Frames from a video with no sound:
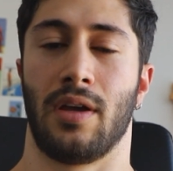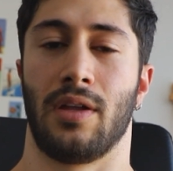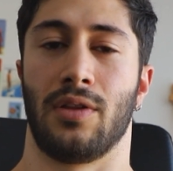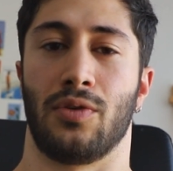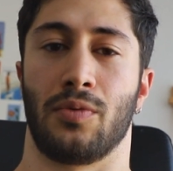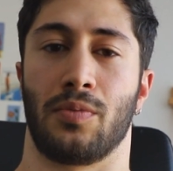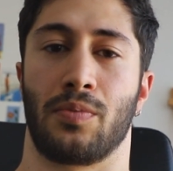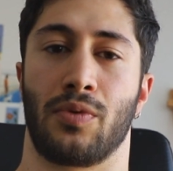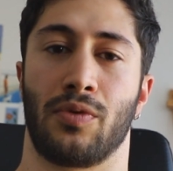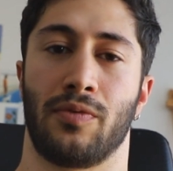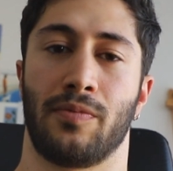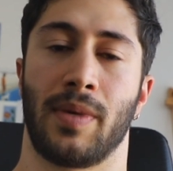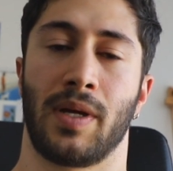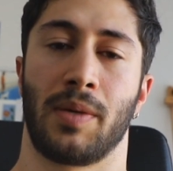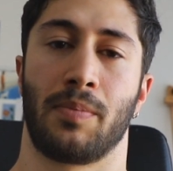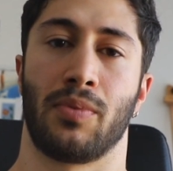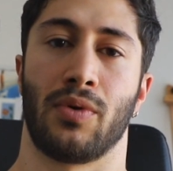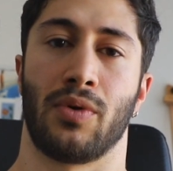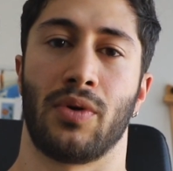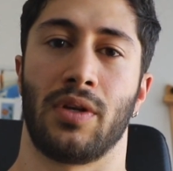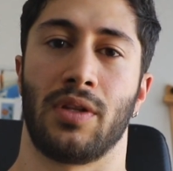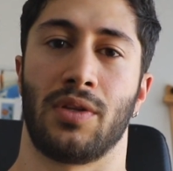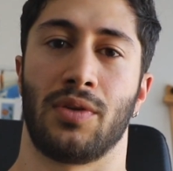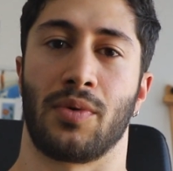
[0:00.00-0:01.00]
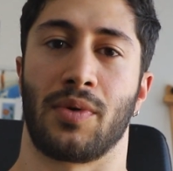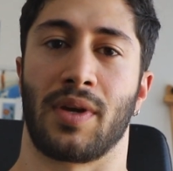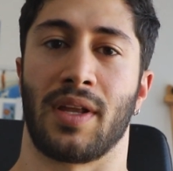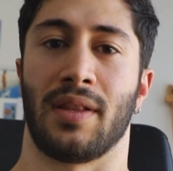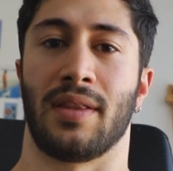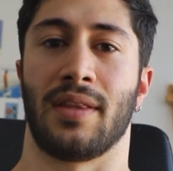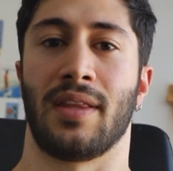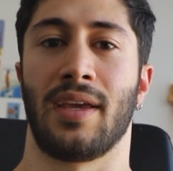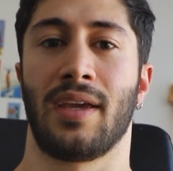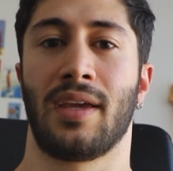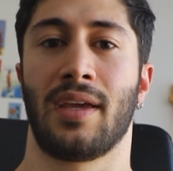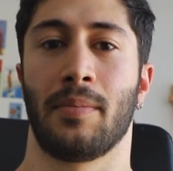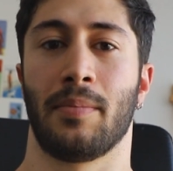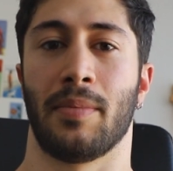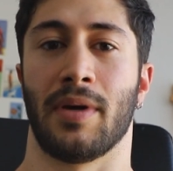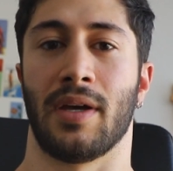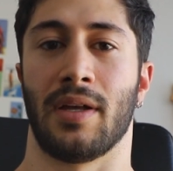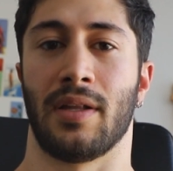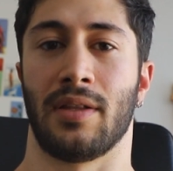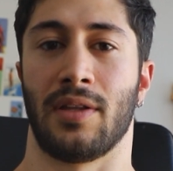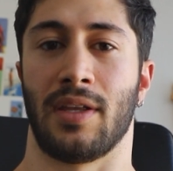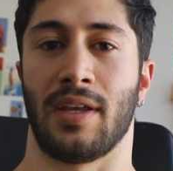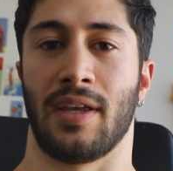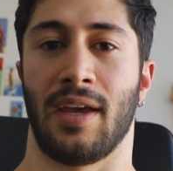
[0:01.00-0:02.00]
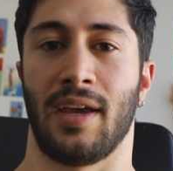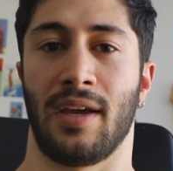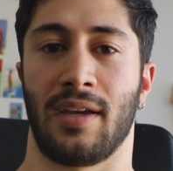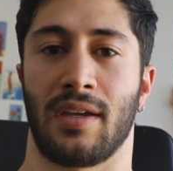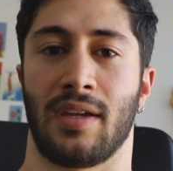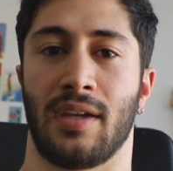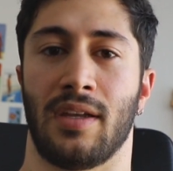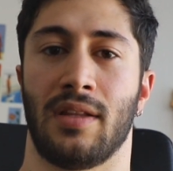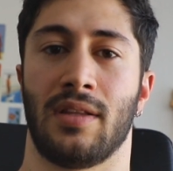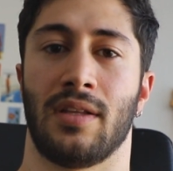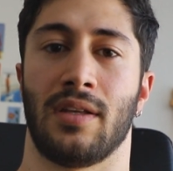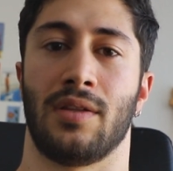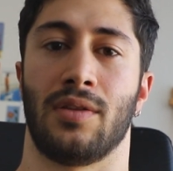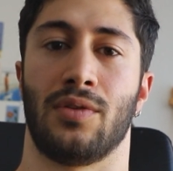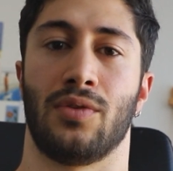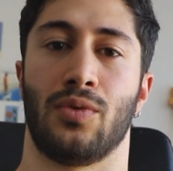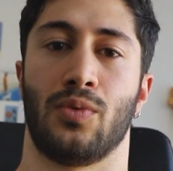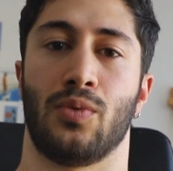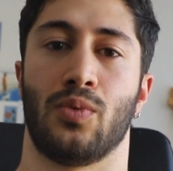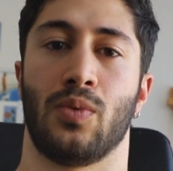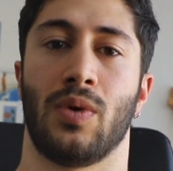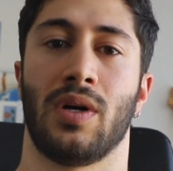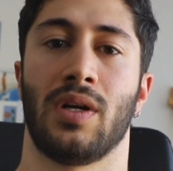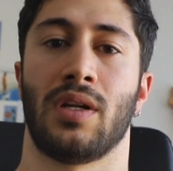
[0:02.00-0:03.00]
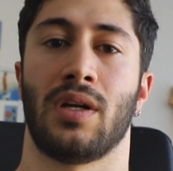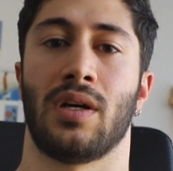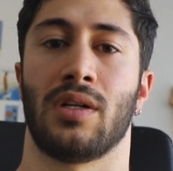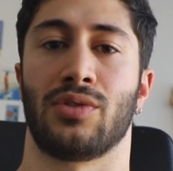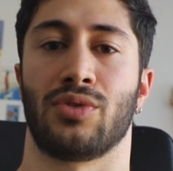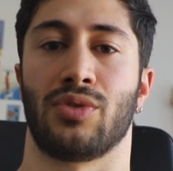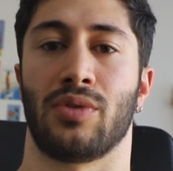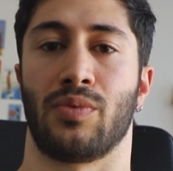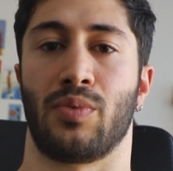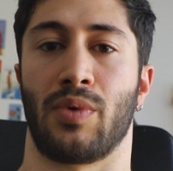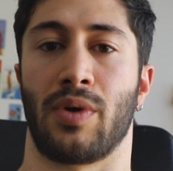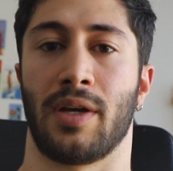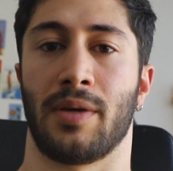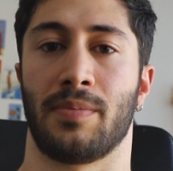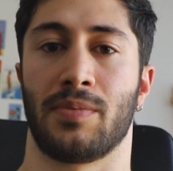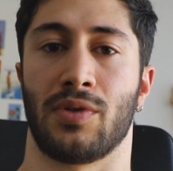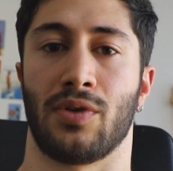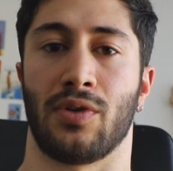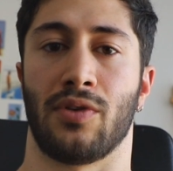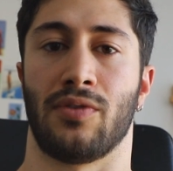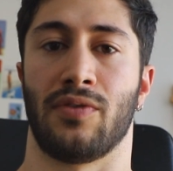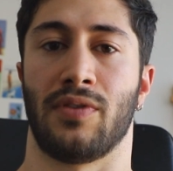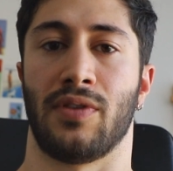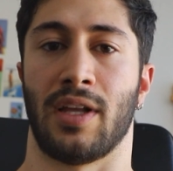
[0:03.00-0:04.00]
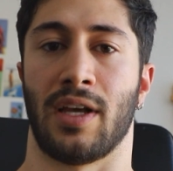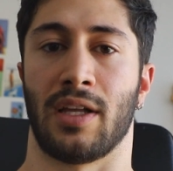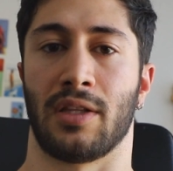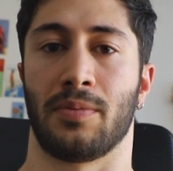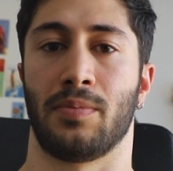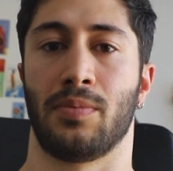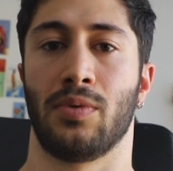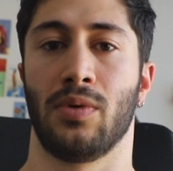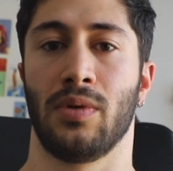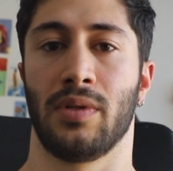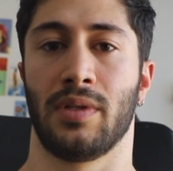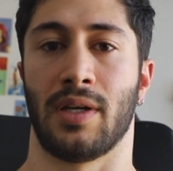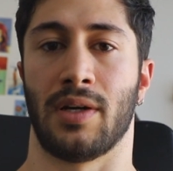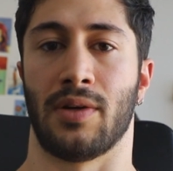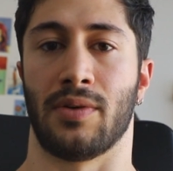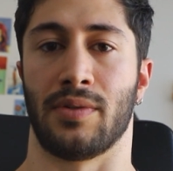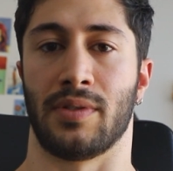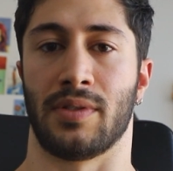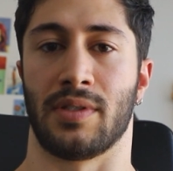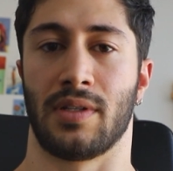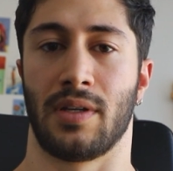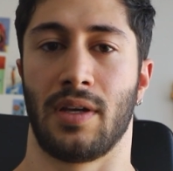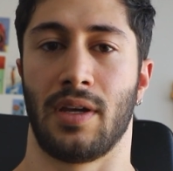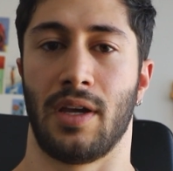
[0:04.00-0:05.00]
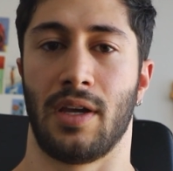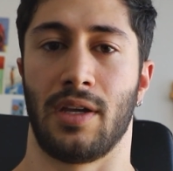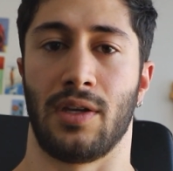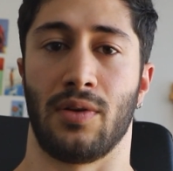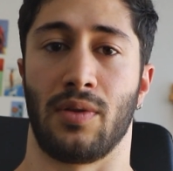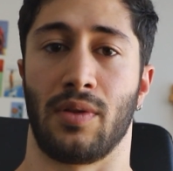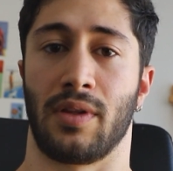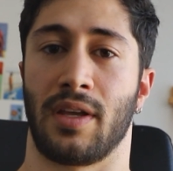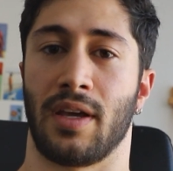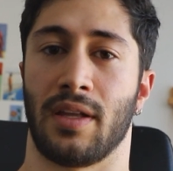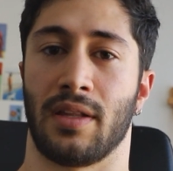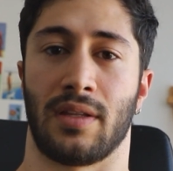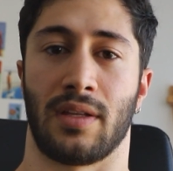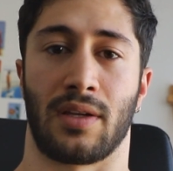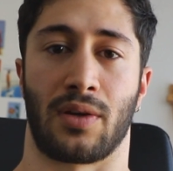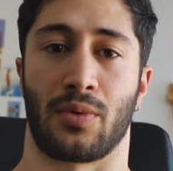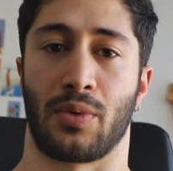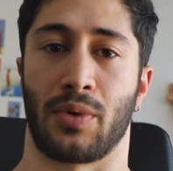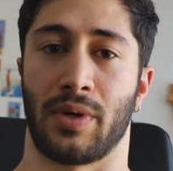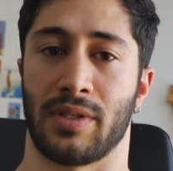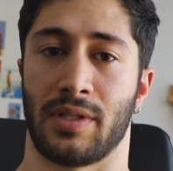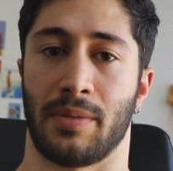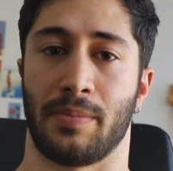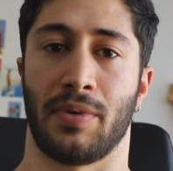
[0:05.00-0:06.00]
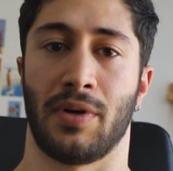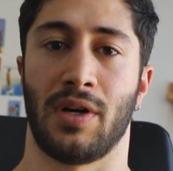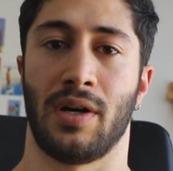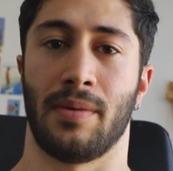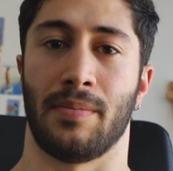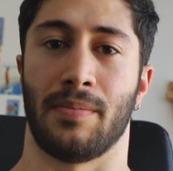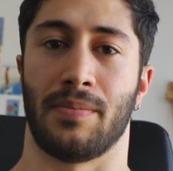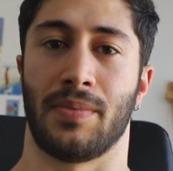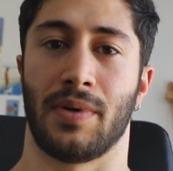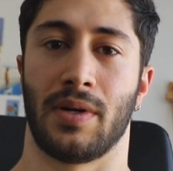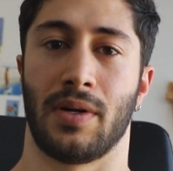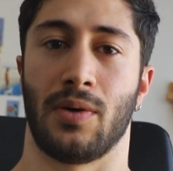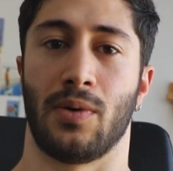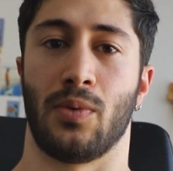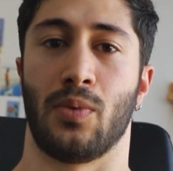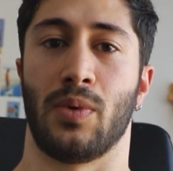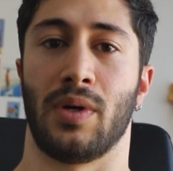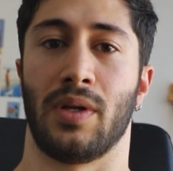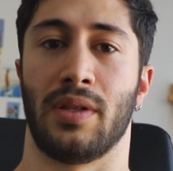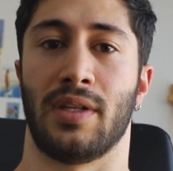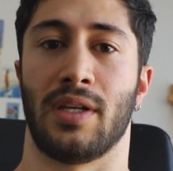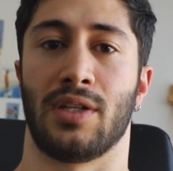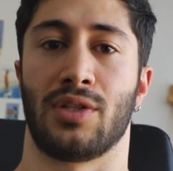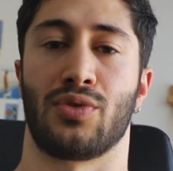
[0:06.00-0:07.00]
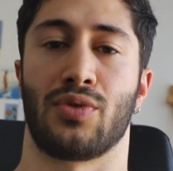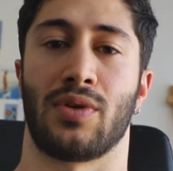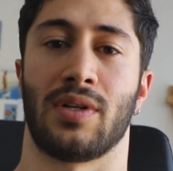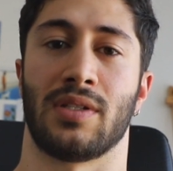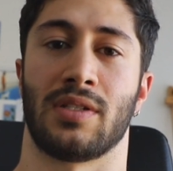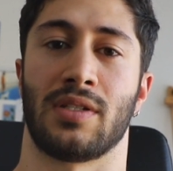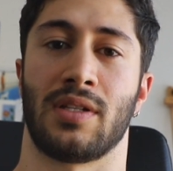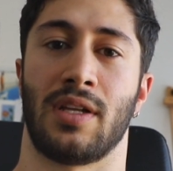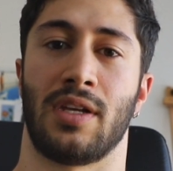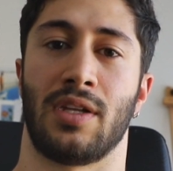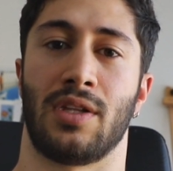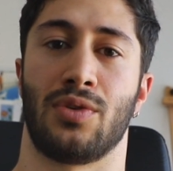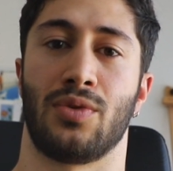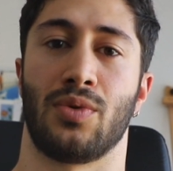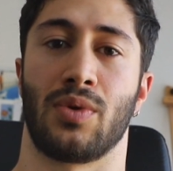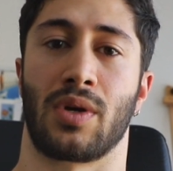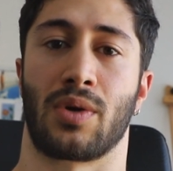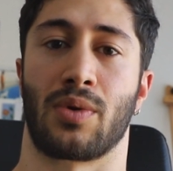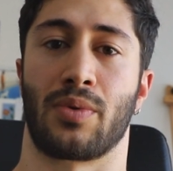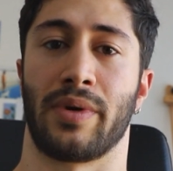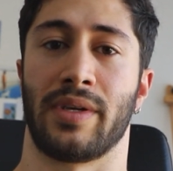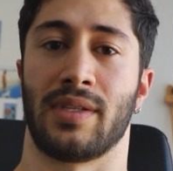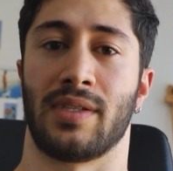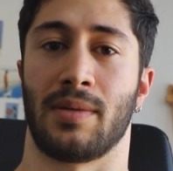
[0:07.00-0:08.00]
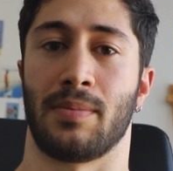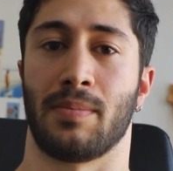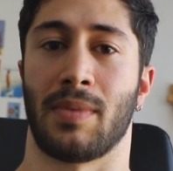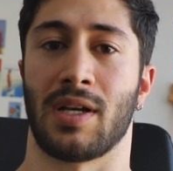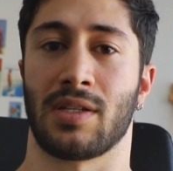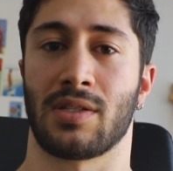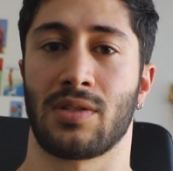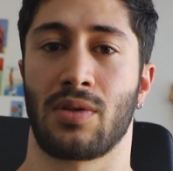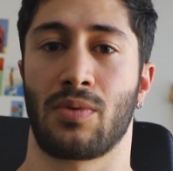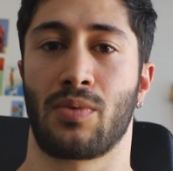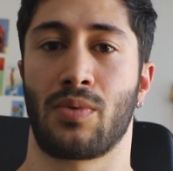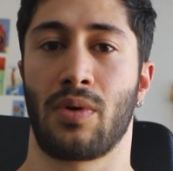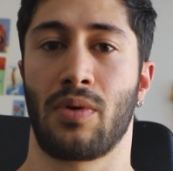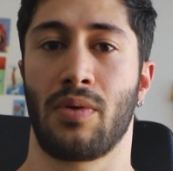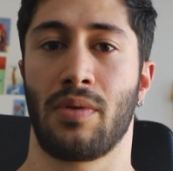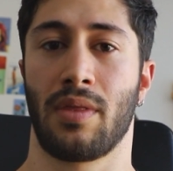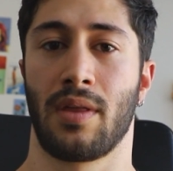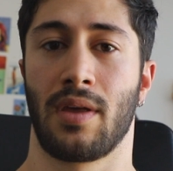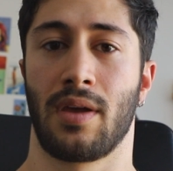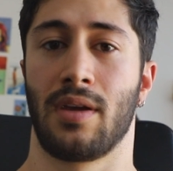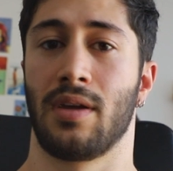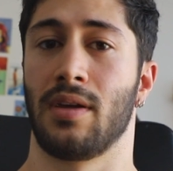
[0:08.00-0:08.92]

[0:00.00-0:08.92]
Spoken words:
To prove my point, you can take a band, hang it, and do 100 reps of lat pull downs. You'll get a crazy pump. Will that translate to a crazy muscle growth?